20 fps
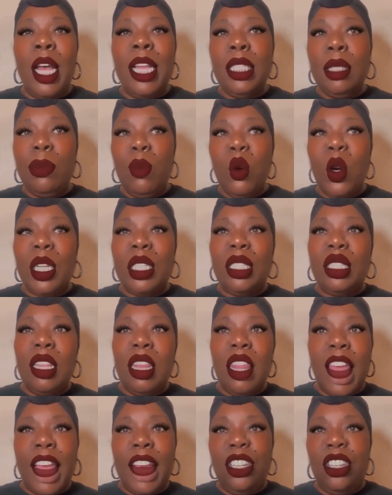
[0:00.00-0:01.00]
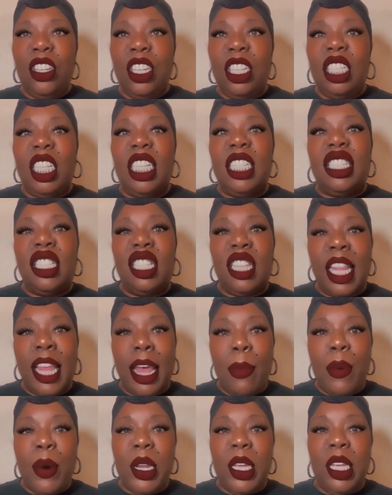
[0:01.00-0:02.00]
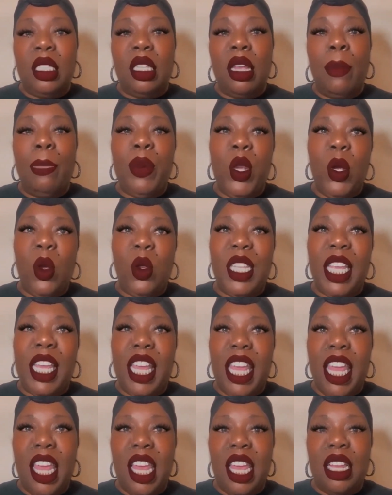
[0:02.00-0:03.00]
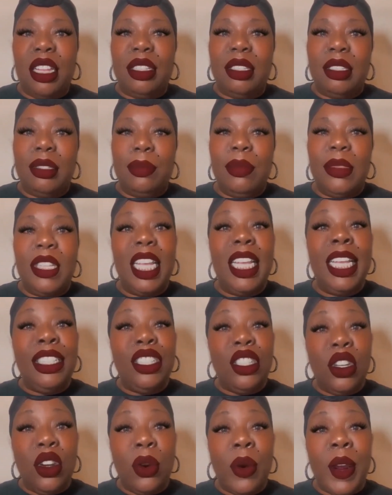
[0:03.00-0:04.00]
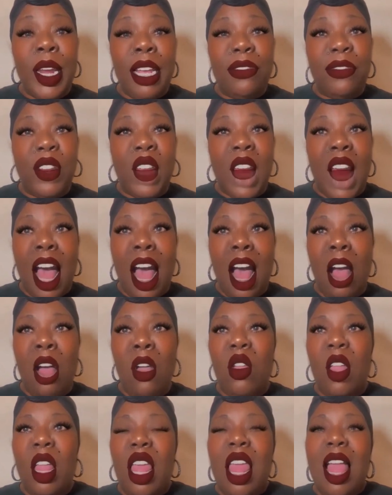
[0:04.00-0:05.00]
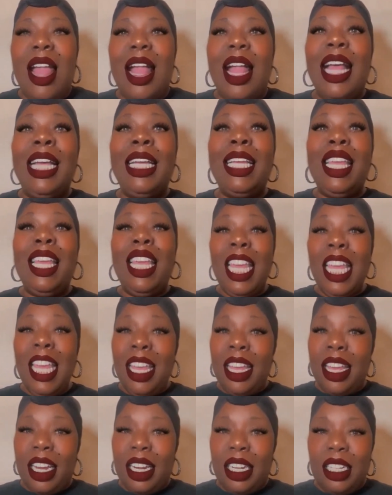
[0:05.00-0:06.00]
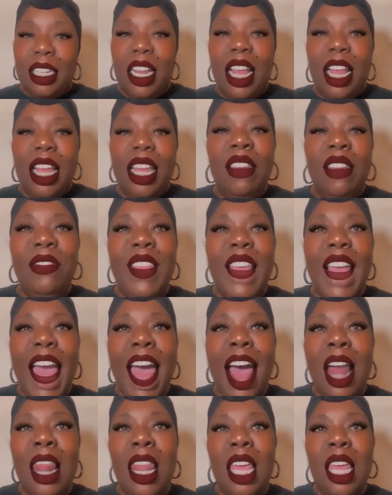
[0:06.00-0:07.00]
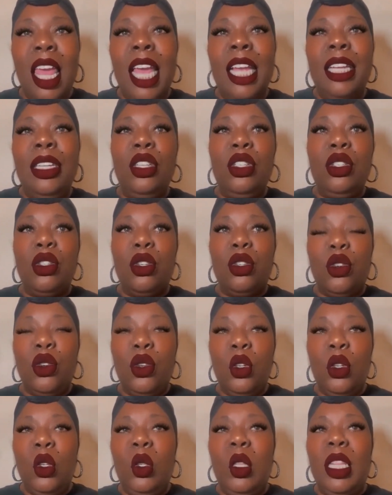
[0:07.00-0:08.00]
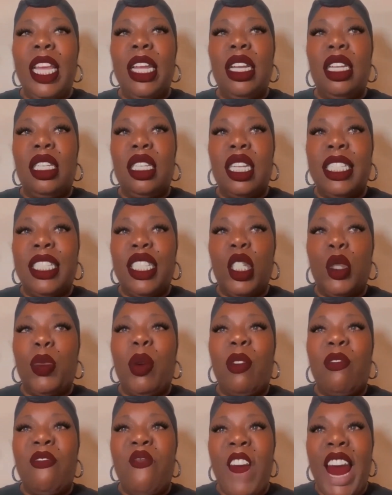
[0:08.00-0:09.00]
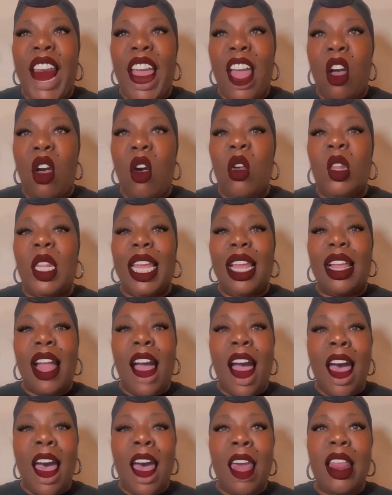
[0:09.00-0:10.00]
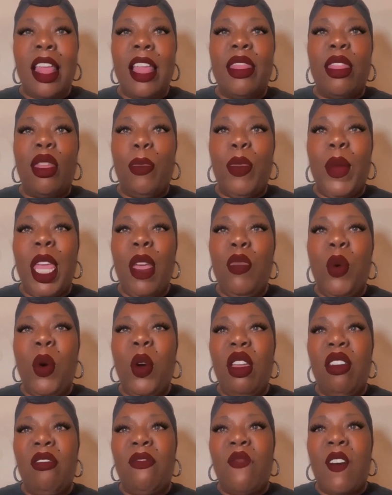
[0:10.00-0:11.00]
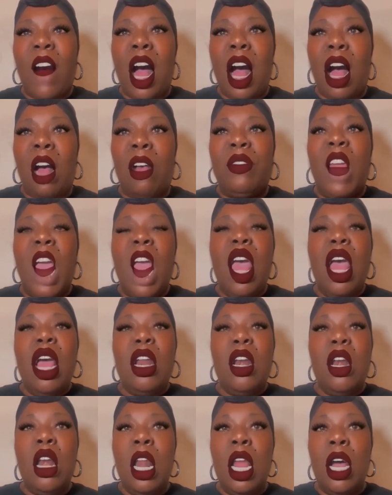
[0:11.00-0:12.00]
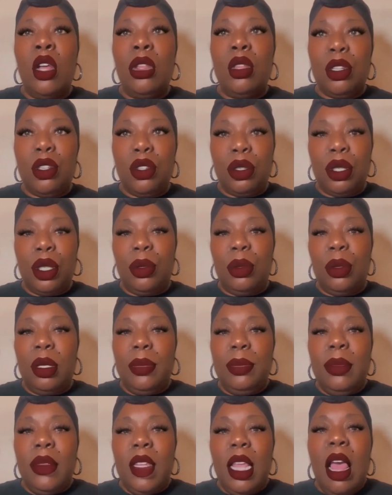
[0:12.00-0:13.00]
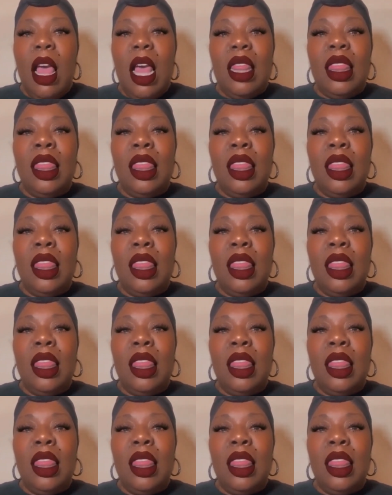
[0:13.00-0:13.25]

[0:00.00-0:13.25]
What's more salacious than celebrities abusing kids? It's the grift, y'all. Again, if the allegations are true, let justice prevail. Only God and the people involved know the truth.